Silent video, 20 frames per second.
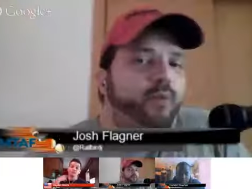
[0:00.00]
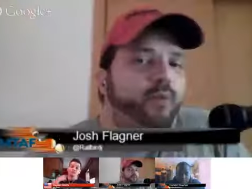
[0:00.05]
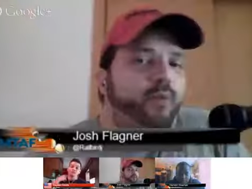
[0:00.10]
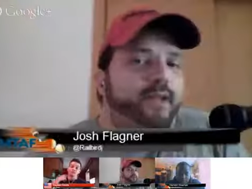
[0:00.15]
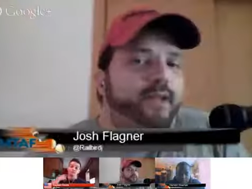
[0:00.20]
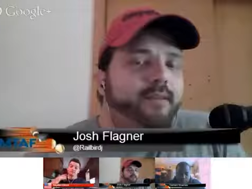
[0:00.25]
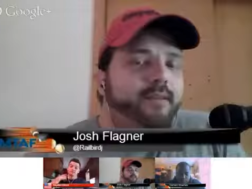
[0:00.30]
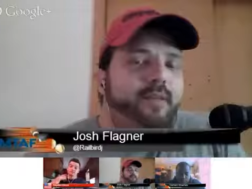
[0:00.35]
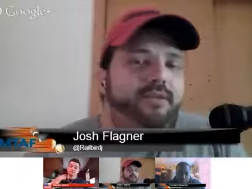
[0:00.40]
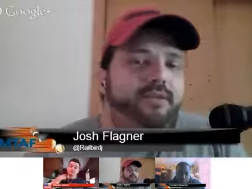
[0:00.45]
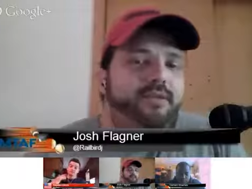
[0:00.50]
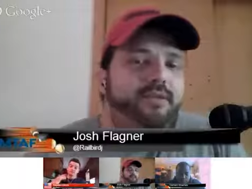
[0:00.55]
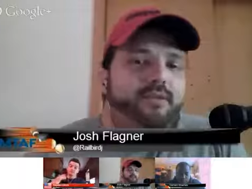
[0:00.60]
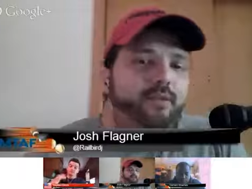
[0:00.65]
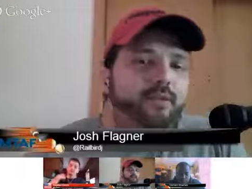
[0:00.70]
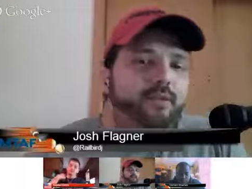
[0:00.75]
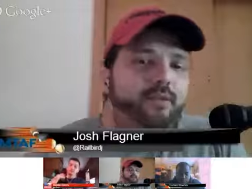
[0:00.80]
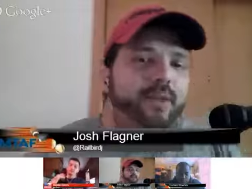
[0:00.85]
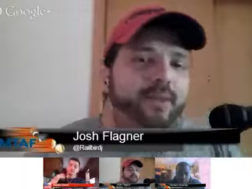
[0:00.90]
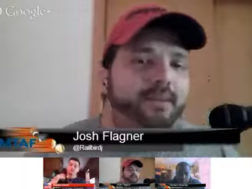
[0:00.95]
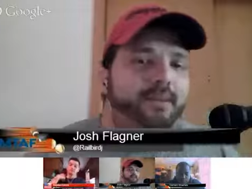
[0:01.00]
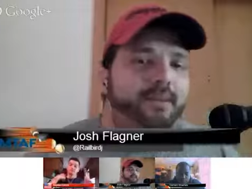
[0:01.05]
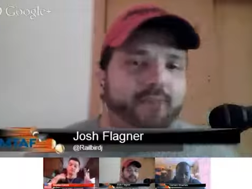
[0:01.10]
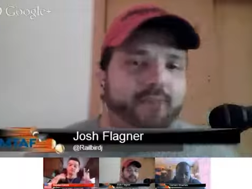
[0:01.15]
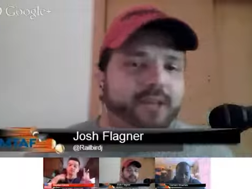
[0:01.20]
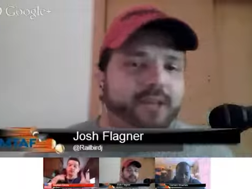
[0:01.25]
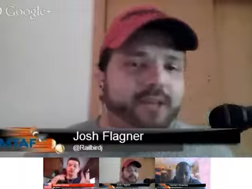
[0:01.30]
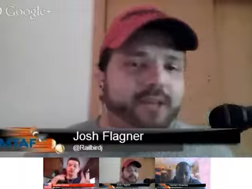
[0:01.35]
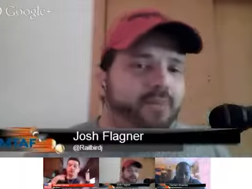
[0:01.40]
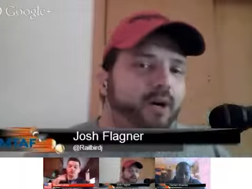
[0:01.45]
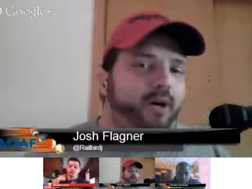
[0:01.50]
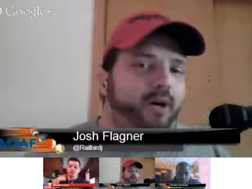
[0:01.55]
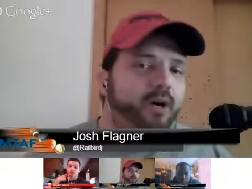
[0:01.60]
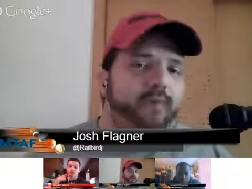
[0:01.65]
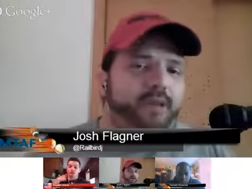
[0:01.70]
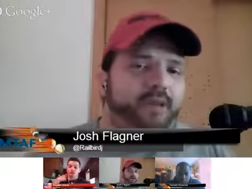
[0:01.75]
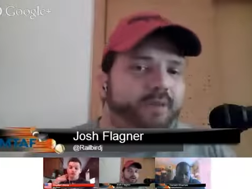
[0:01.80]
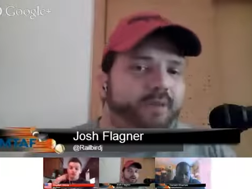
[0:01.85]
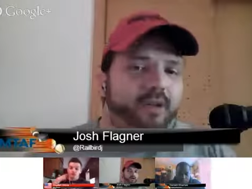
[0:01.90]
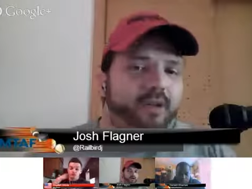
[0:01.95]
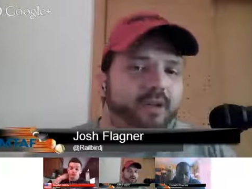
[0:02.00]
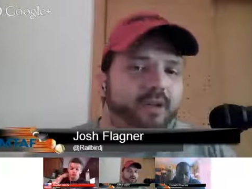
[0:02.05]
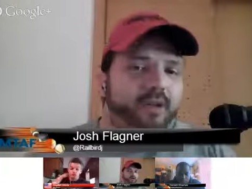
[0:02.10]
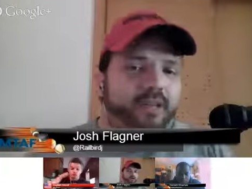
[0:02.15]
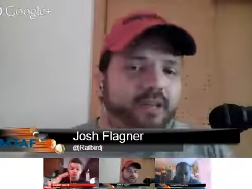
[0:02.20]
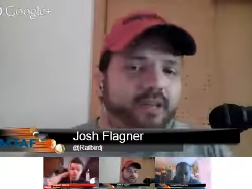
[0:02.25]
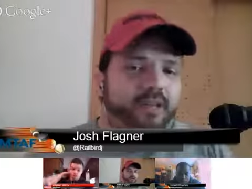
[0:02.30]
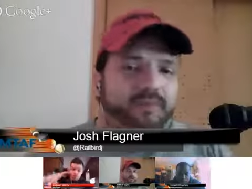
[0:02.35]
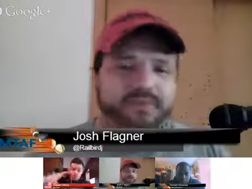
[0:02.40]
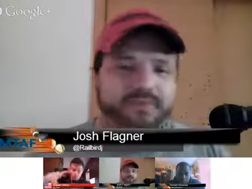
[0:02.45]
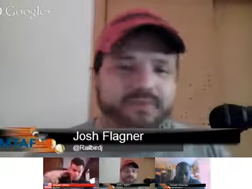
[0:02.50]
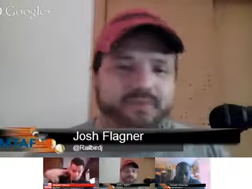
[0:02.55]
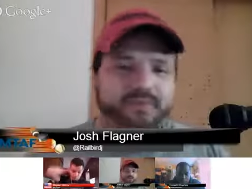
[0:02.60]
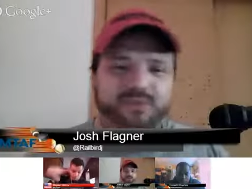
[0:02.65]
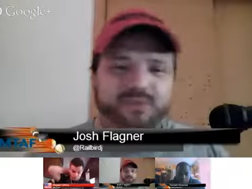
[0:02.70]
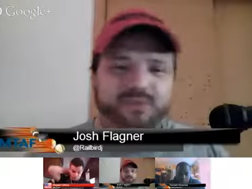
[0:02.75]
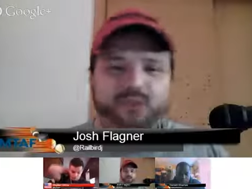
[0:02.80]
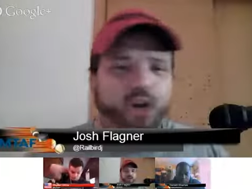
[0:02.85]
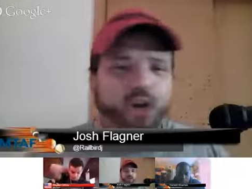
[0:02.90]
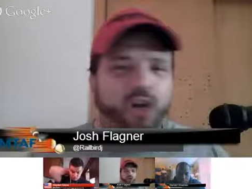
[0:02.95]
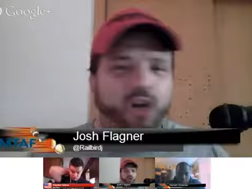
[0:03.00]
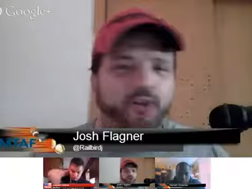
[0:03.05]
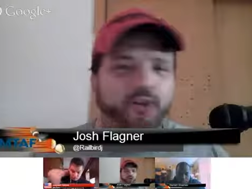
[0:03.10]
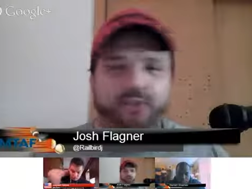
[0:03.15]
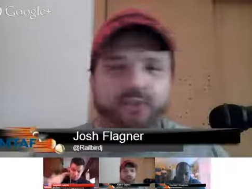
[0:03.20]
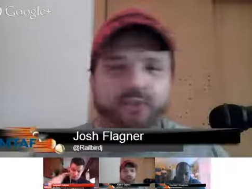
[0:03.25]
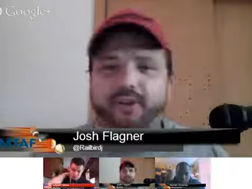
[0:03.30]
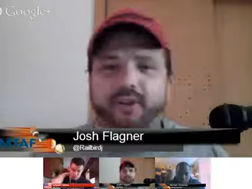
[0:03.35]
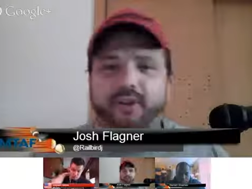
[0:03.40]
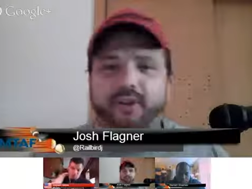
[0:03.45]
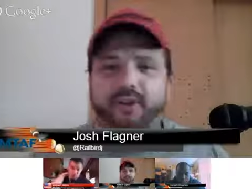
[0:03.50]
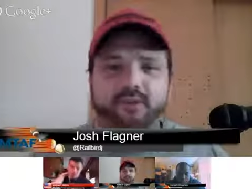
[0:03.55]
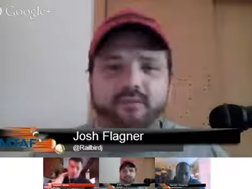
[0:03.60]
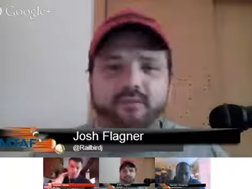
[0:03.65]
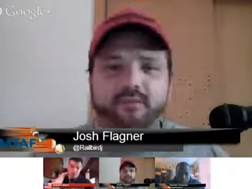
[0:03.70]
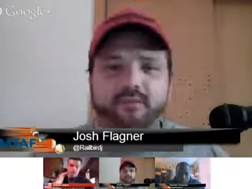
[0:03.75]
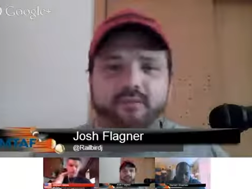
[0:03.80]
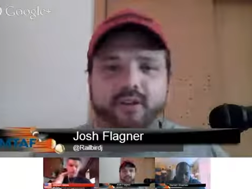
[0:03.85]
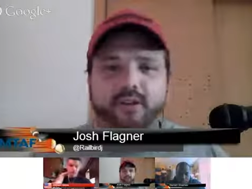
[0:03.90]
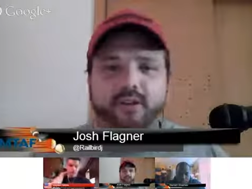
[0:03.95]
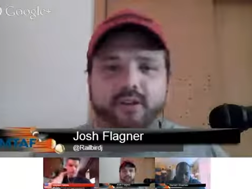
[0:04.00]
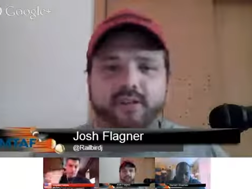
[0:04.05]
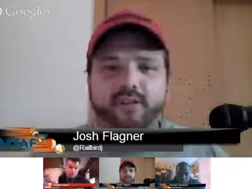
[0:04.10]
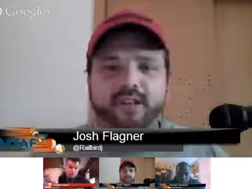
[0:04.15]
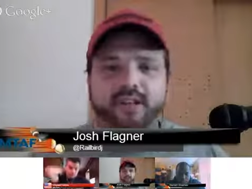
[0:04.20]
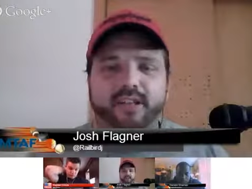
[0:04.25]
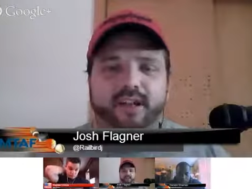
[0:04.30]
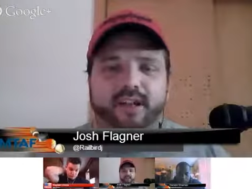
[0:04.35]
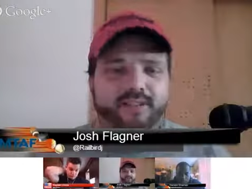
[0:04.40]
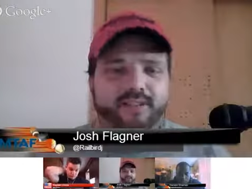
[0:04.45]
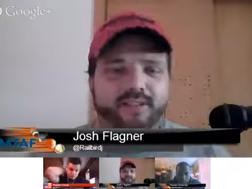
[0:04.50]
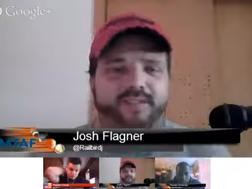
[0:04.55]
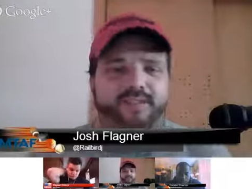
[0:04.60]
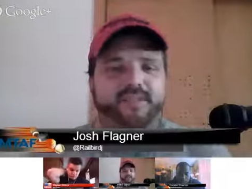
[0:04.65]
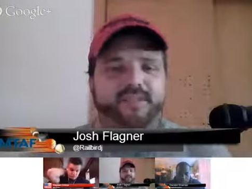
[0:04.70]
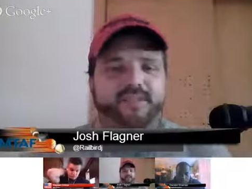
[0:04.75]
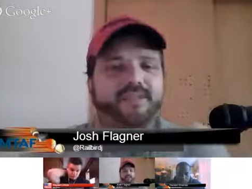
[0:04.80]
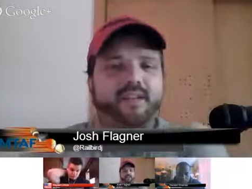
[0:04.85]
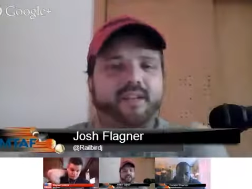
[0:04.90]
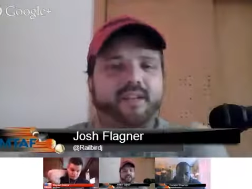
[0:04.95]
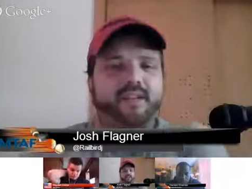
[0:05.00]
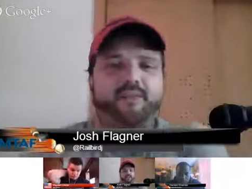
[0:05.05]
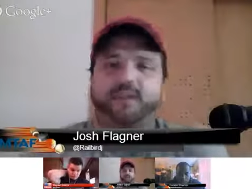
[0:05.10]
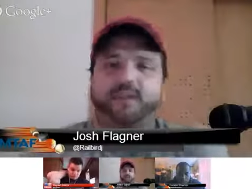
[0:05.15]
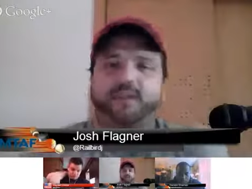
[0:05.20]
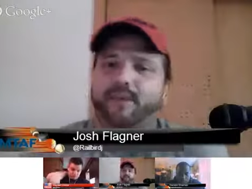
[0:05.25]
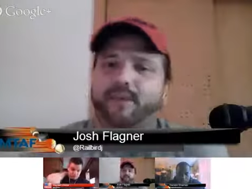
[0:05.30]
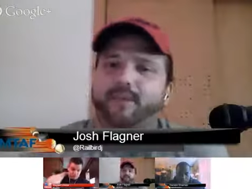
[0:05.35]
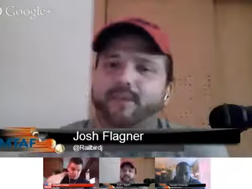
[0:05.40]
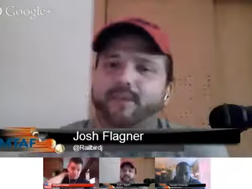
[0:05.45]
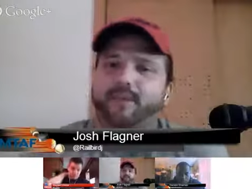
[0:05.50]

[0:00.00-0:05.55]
way that baseball teams juggle their DL stints and everything, I'm